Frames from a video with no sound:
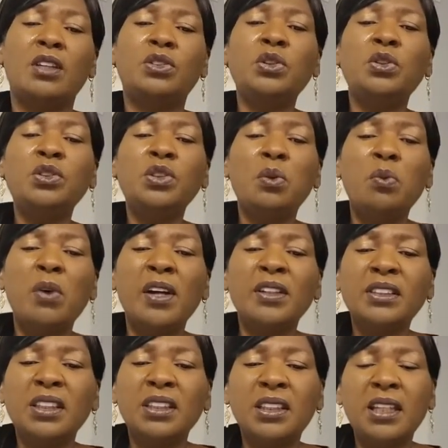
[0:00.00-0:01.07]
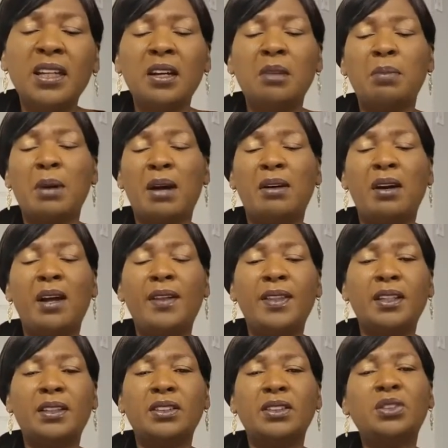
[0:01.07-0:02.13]
Do the work to care about
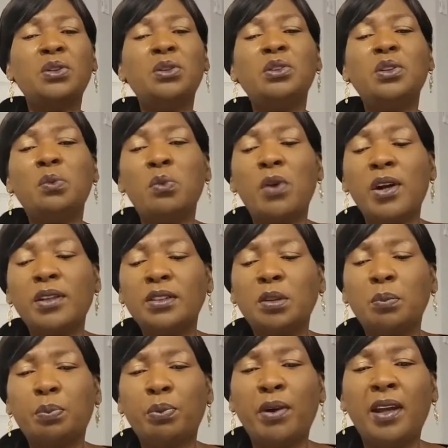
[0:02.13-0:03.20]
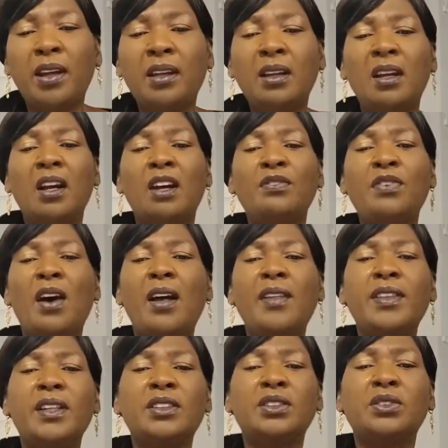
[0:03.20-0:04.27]
others. Do the work to pray for
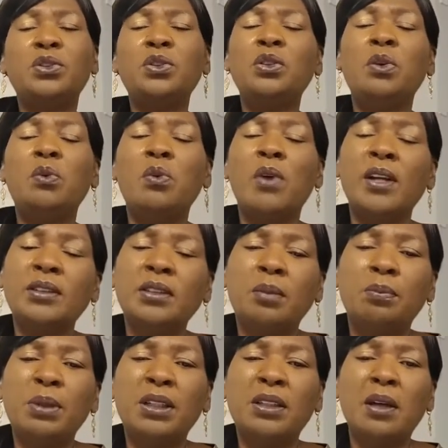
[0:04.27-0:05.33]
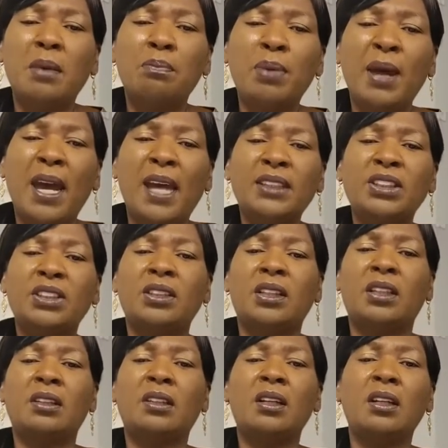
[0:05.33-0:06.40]
others. Do the work to be
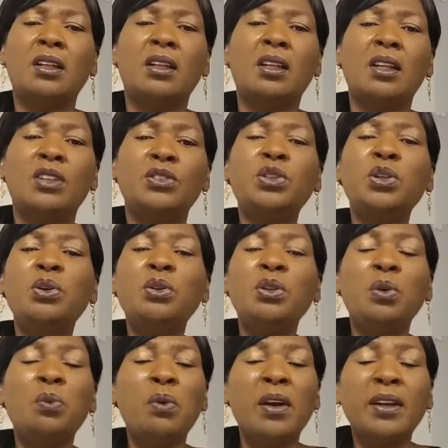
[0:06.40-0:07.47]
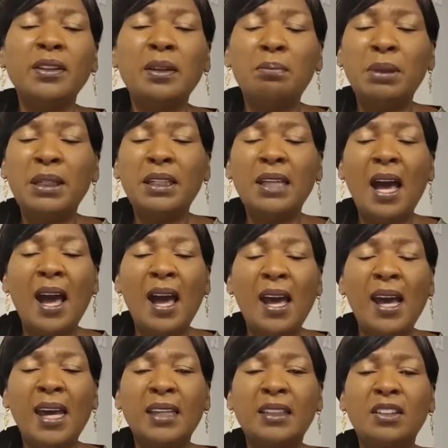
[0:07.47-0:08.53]
compassionate. Do the work and be
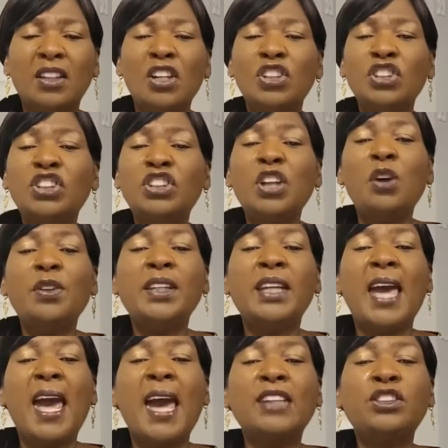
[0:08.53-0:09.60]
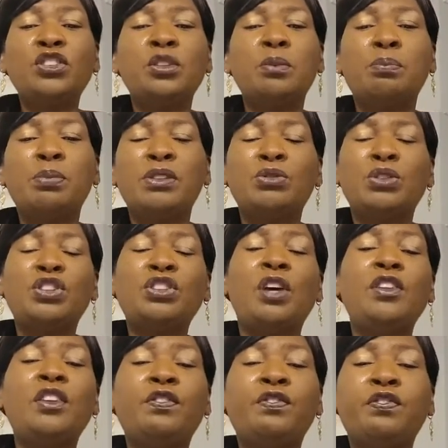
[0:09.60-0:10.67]
kind. Show the attributes.
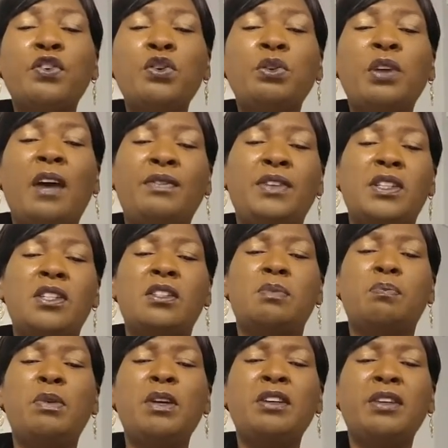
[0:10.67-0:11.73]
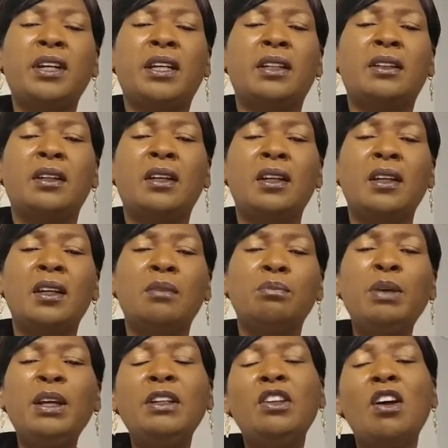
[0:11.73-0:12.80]
Show the fruit of the Spirit.
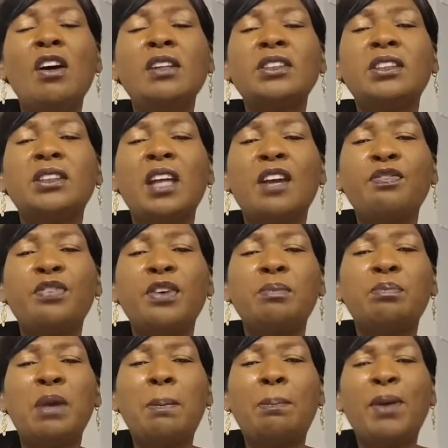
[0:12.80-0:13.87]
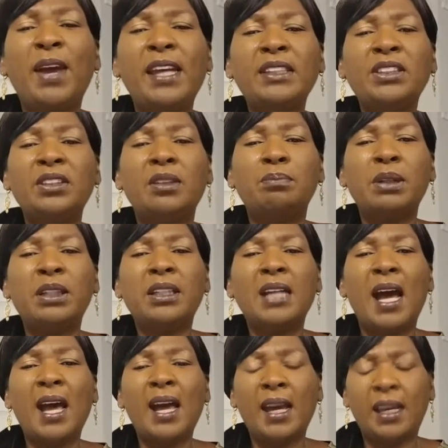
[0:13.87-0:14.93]
Be long-suffering. Be patient. Be
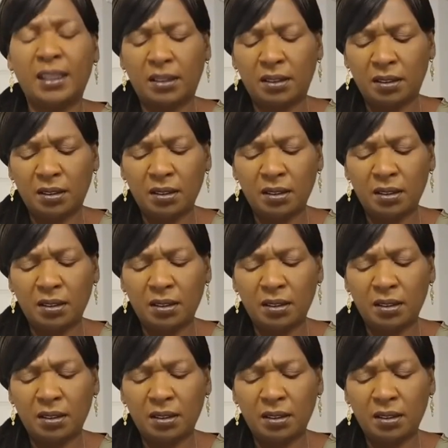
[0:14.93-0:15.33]
kind.